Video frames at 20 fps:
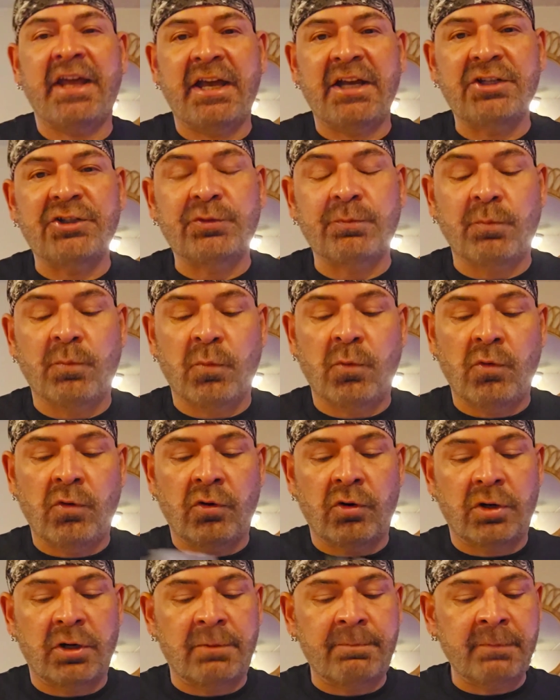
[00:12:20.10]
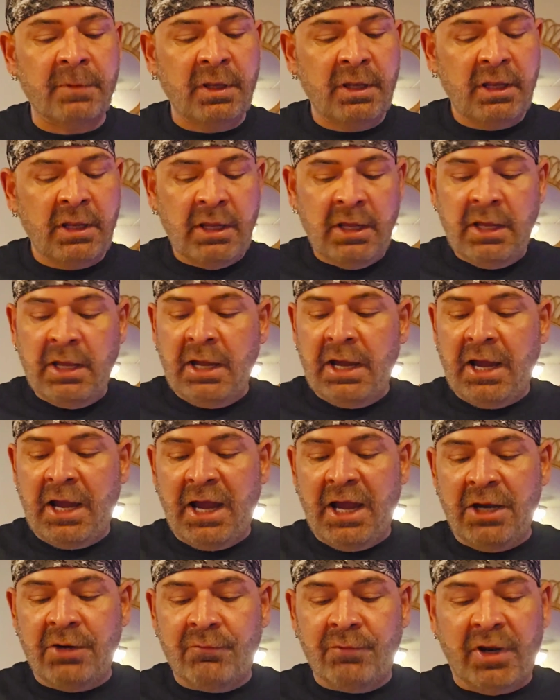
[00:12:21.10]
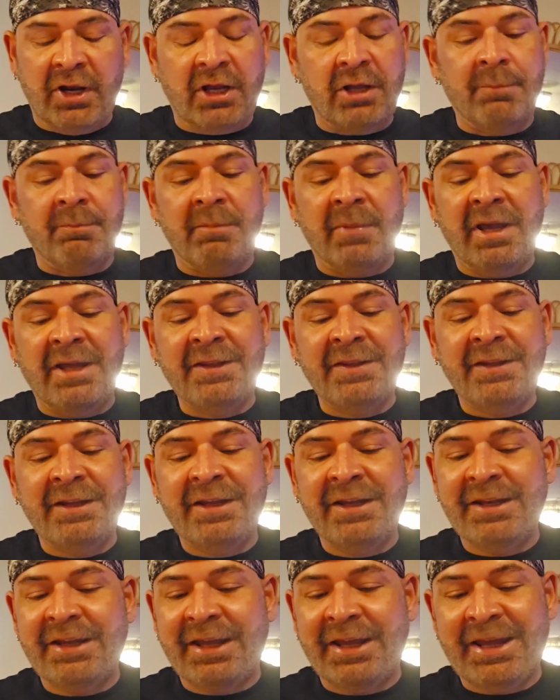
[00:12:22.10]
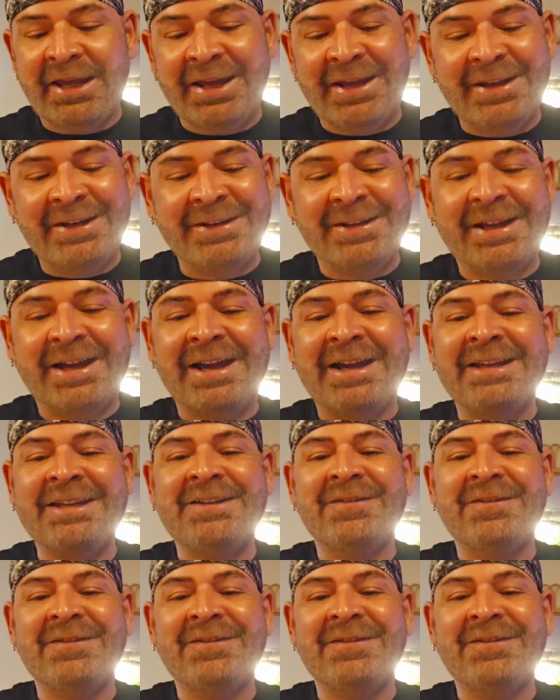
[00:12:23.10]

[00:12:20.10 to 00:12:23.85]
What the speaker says: has more. I recommend it, and I